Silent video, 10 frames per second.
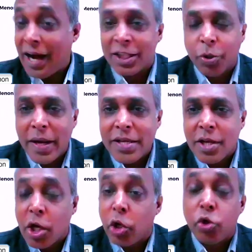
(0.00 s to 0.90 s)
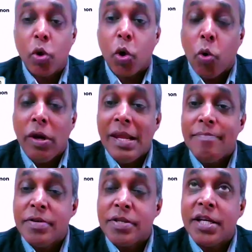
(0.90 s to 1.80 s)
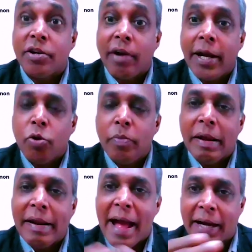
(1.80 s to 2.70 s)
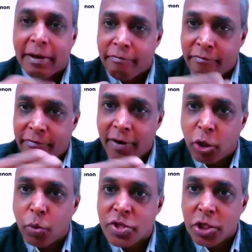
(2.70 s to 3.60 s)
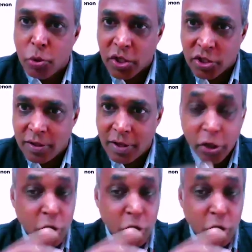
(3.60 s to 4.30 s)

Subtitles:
Otherwise, you're only busy trying to be reactive to a situation.